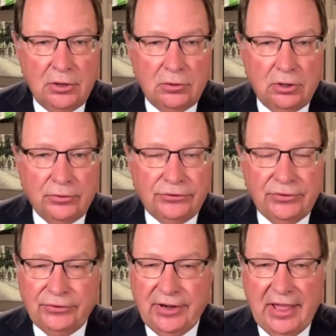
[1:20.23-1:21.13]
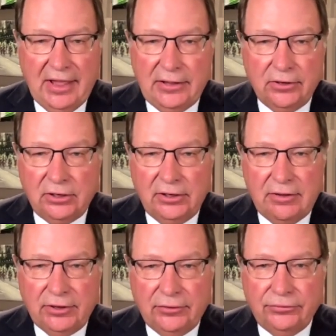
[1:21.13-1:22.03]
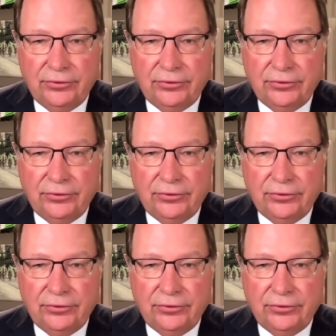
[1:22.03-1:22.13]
or Cincinnati or Cleveland.